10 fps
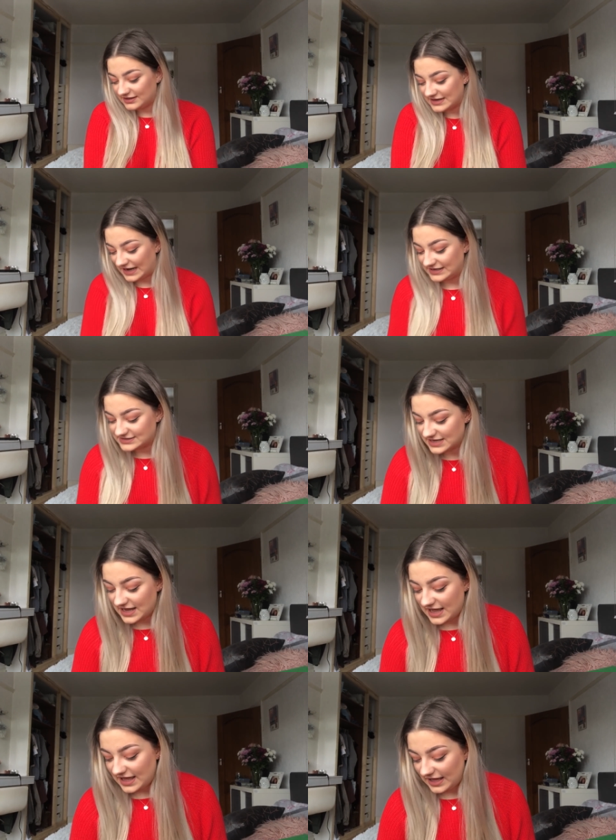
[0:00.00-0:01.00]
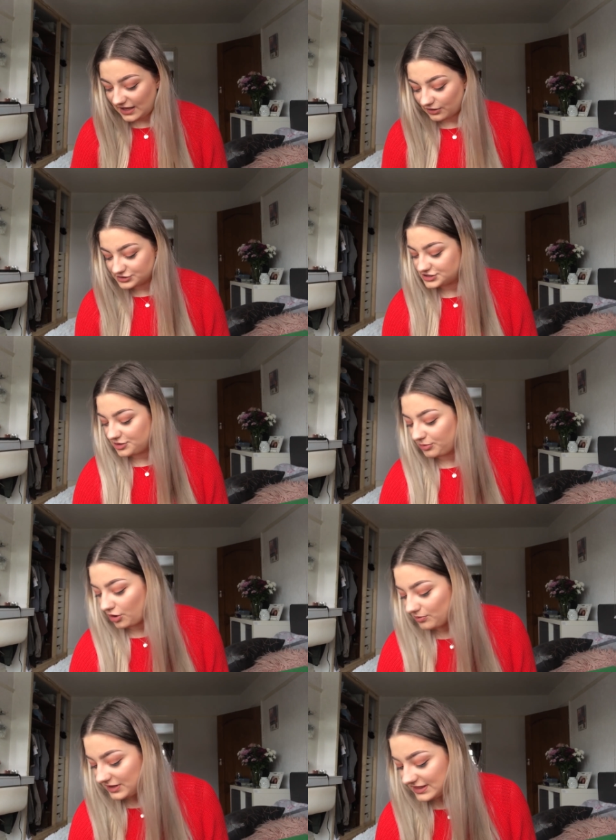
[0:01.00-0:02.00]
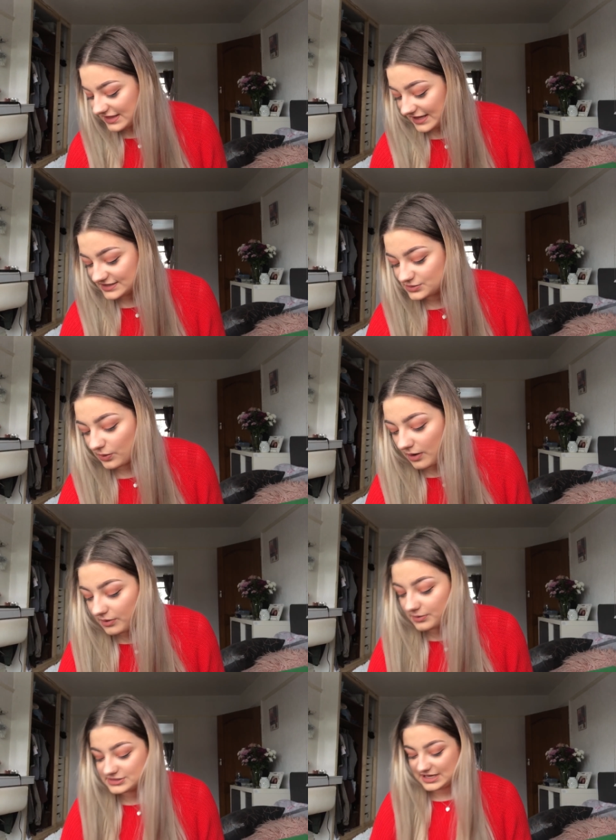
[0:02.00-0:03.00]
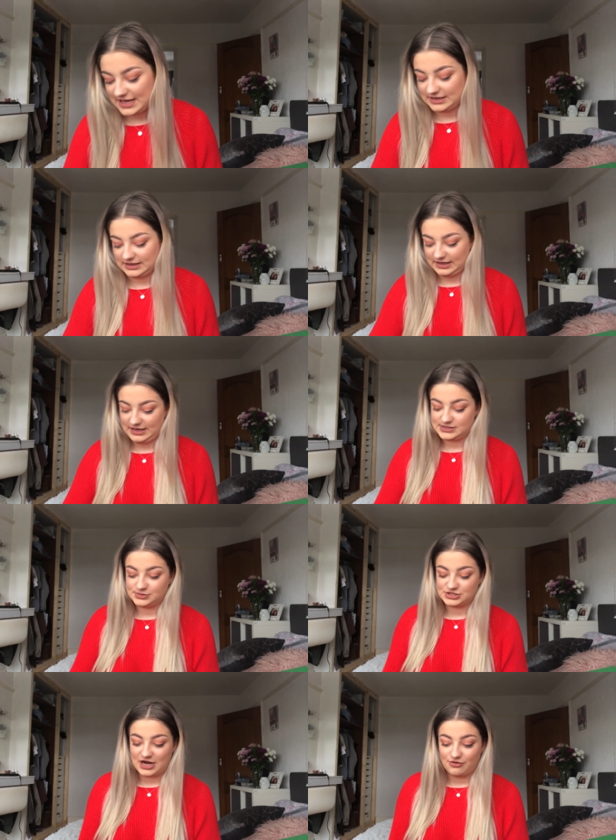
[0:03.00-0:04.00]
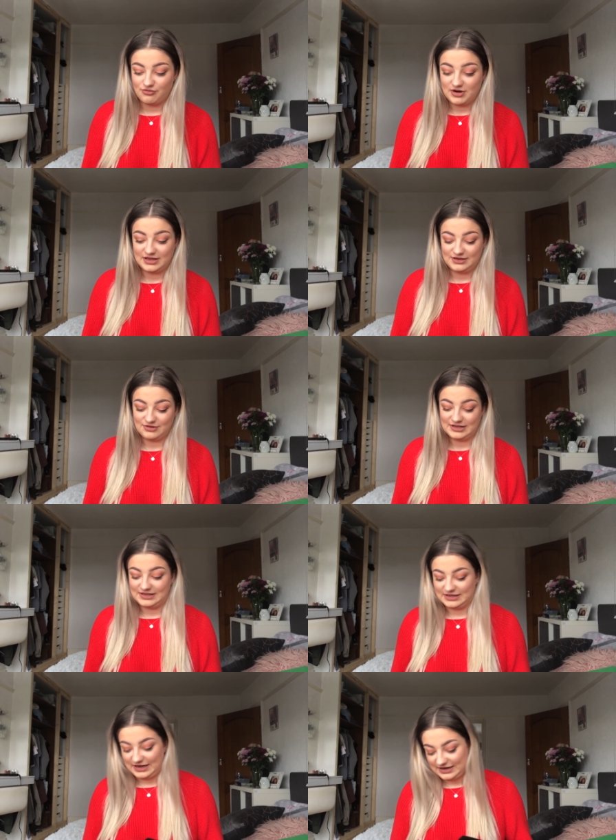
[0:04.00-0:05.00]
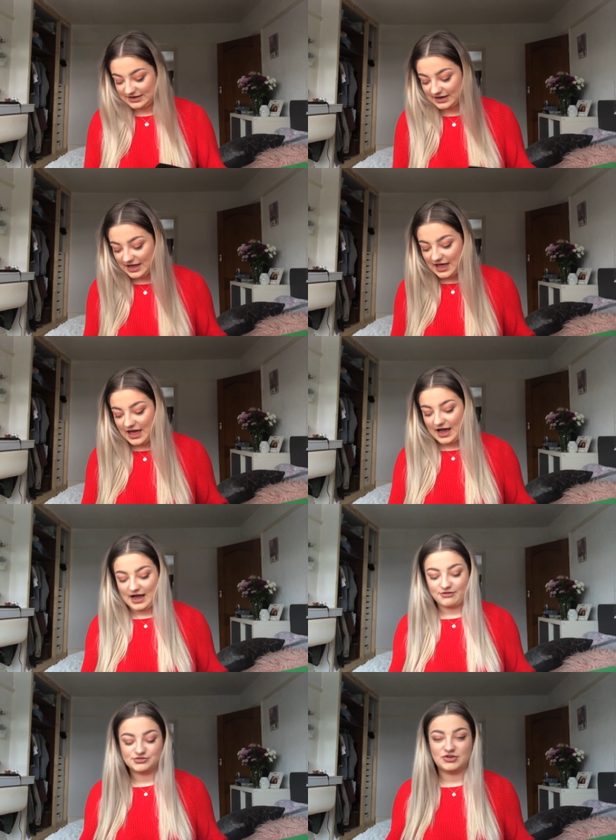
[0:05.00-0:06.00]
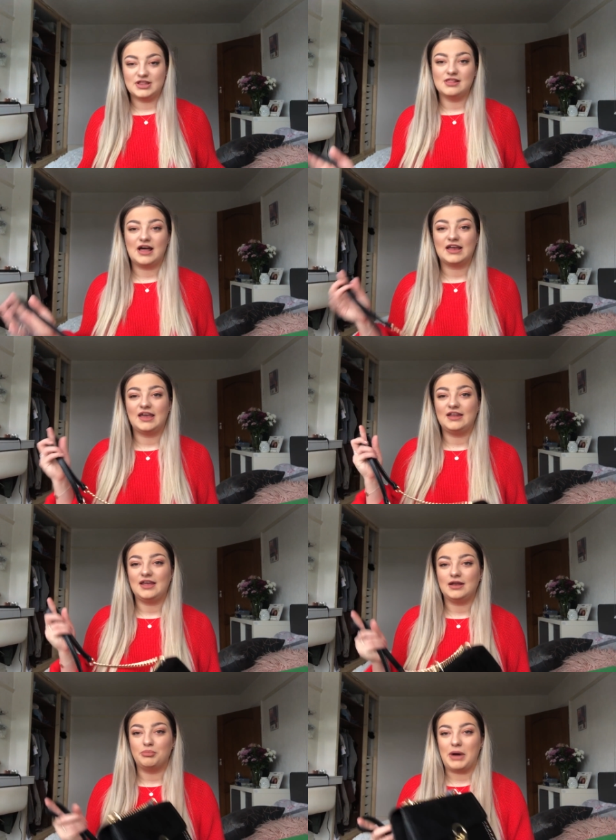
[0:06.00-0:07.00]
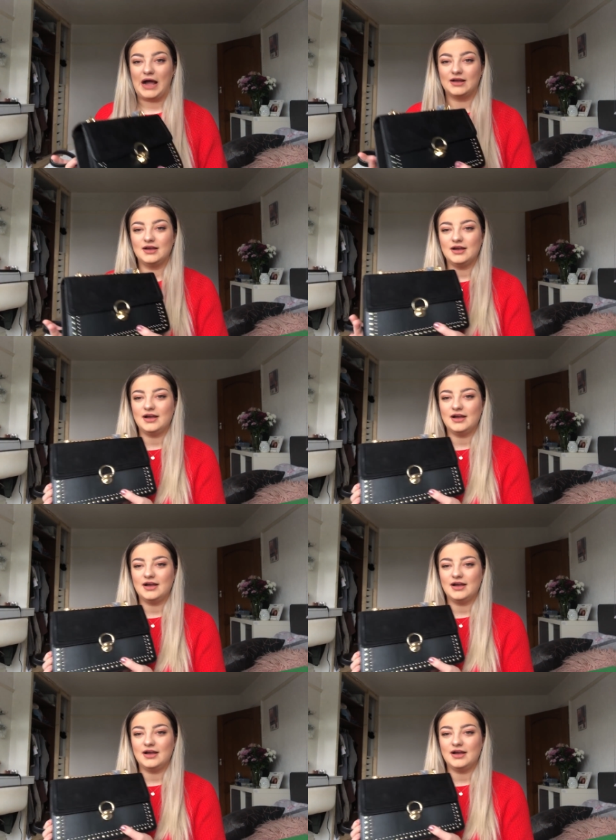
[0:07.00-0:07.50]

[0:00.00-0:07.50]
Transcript: nice. He also bought me this while we was in Leeds, which I really, really like. I was really lacking in a bag